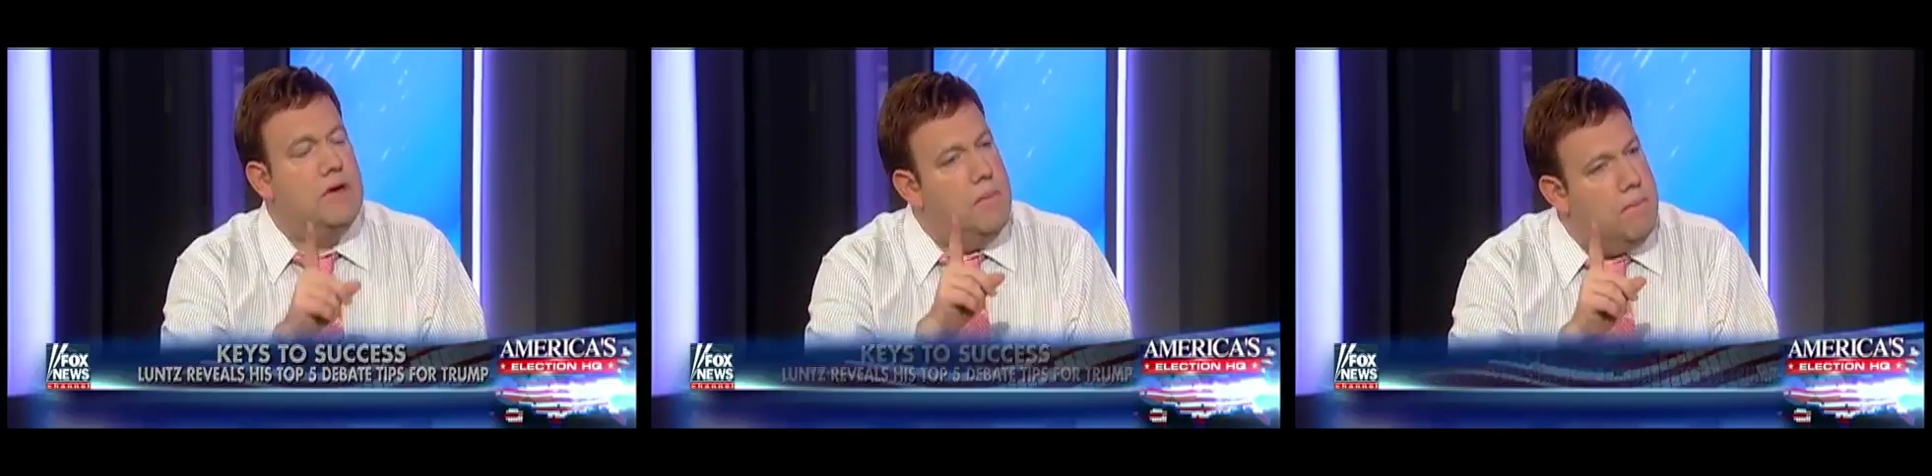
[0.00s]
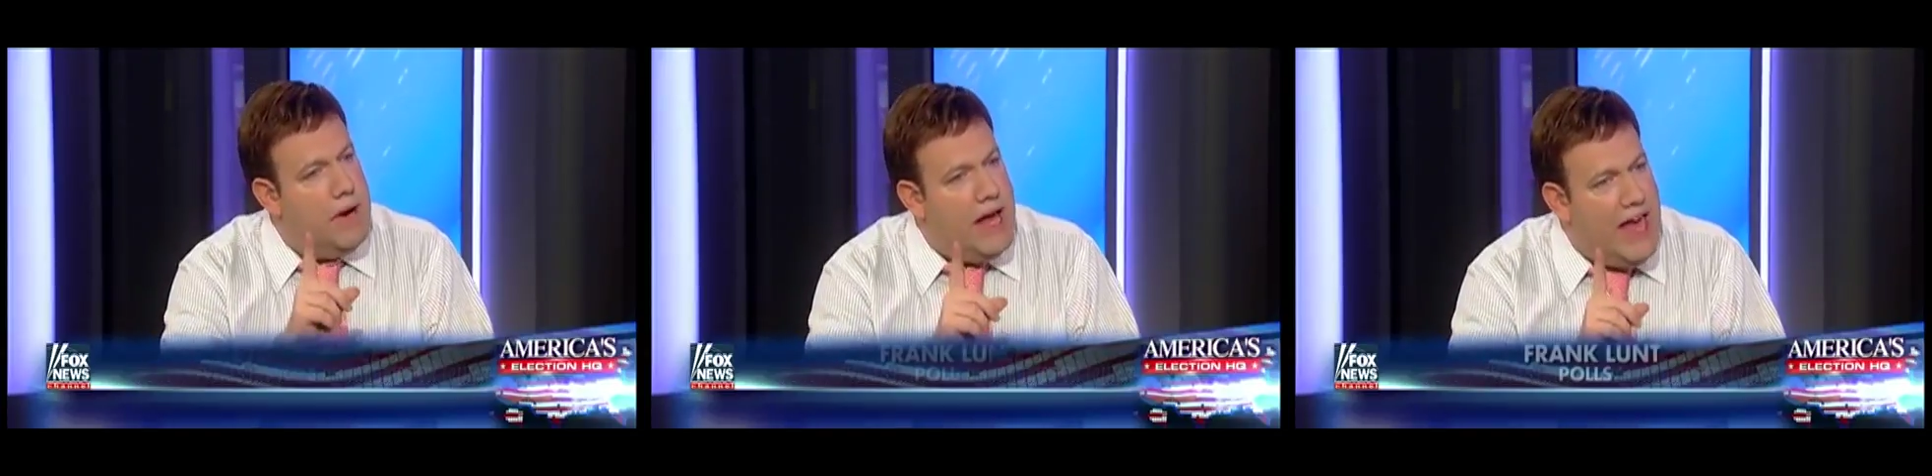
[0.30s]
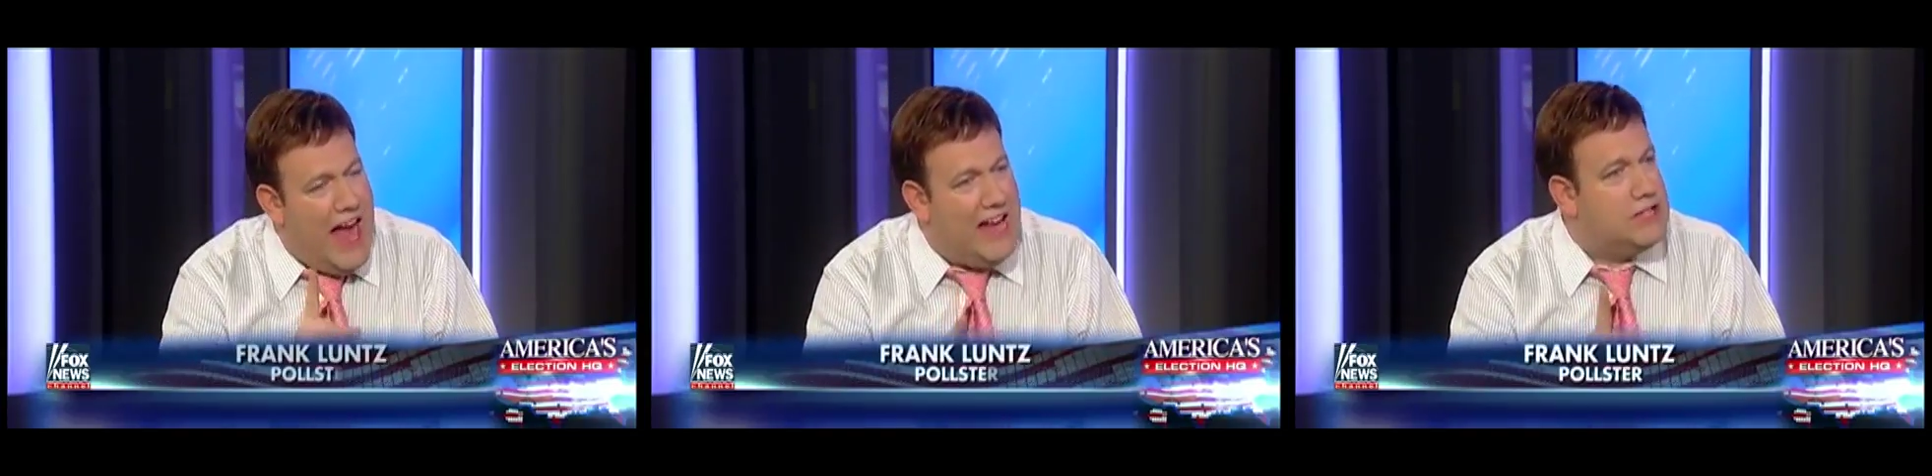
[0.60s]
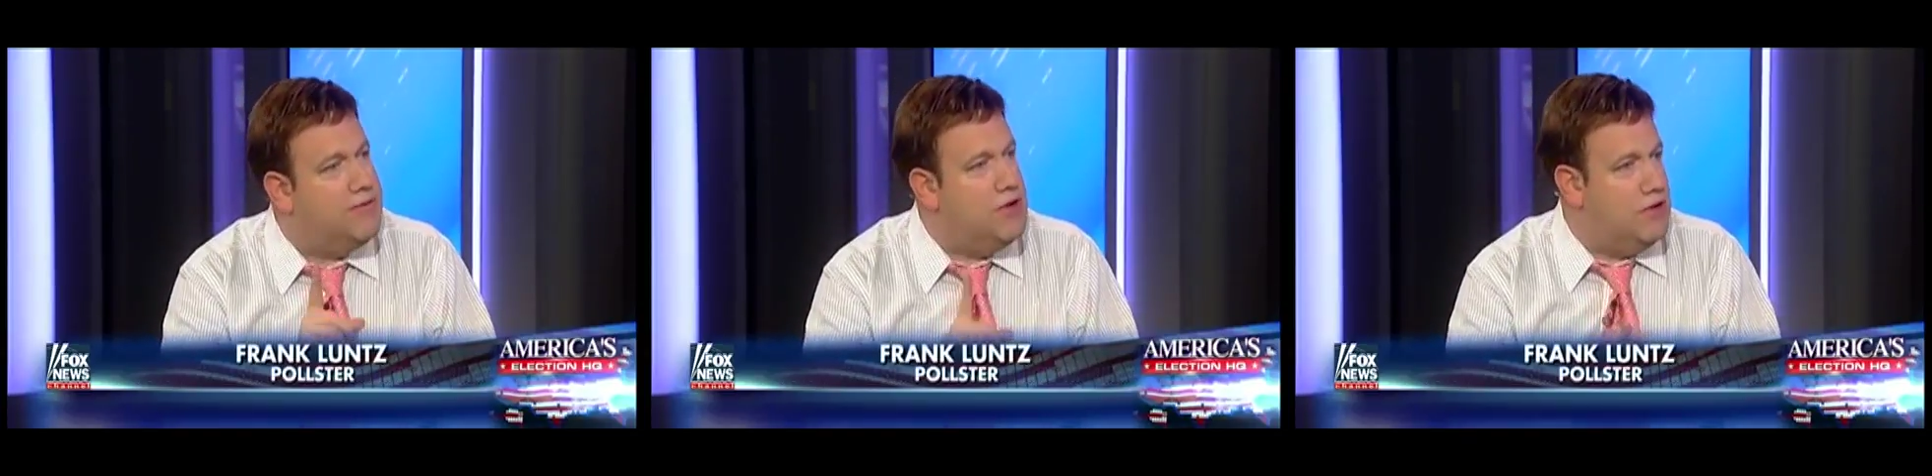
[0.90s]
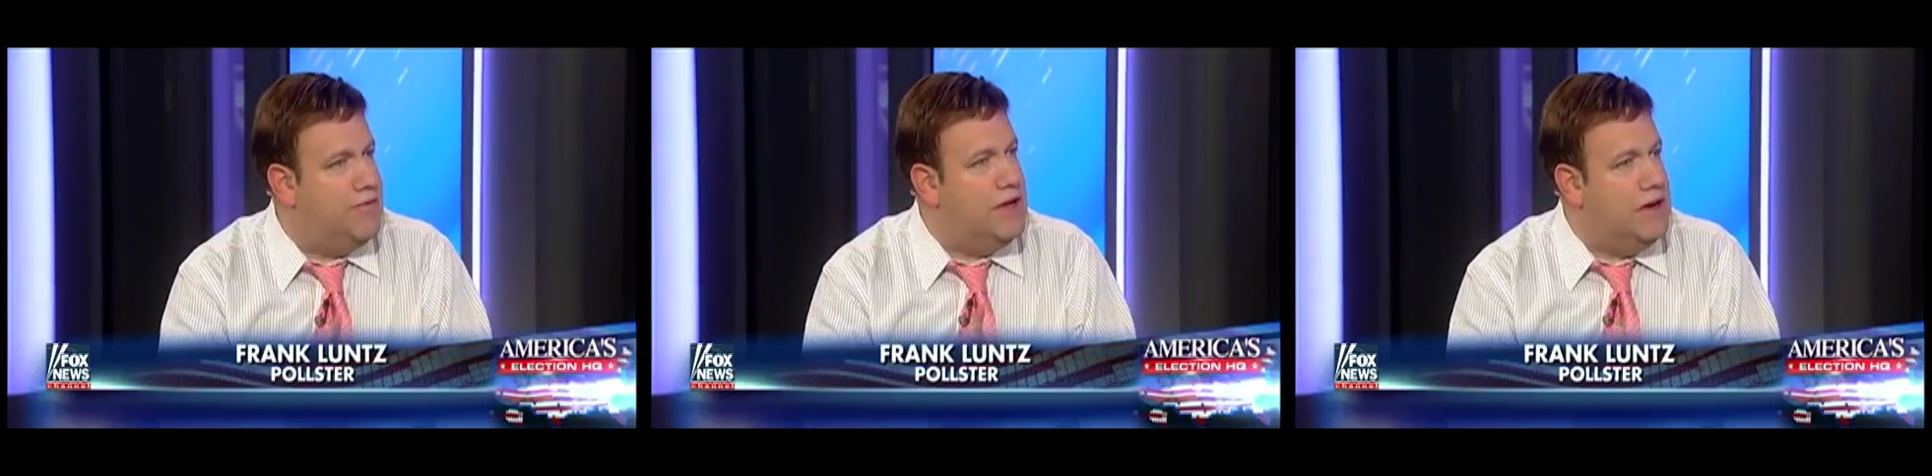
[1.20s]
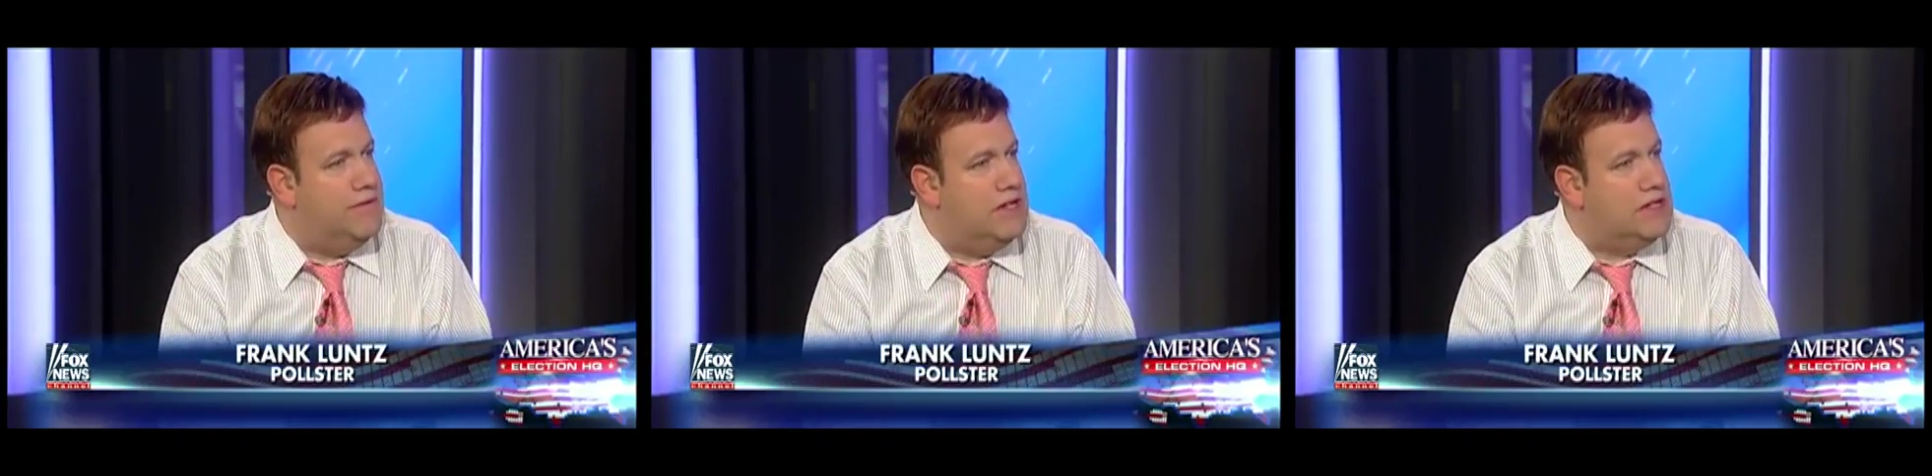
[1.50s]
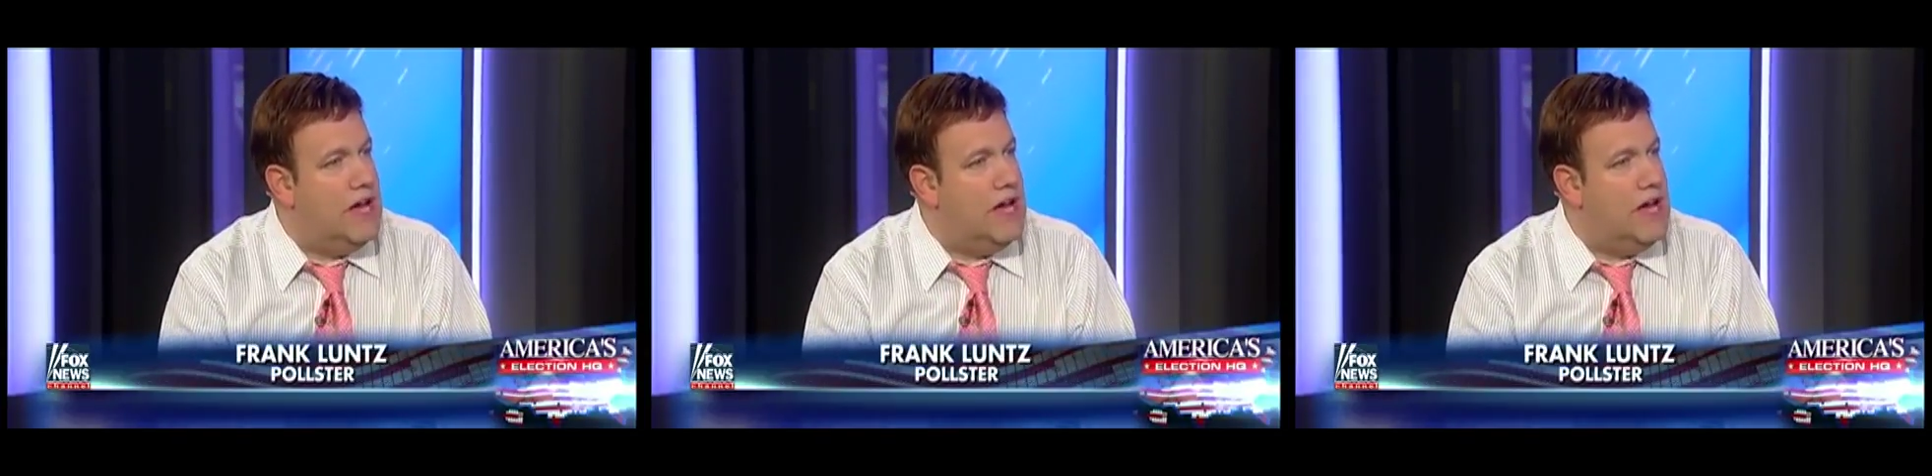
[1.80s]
but I ask for your forgiveness,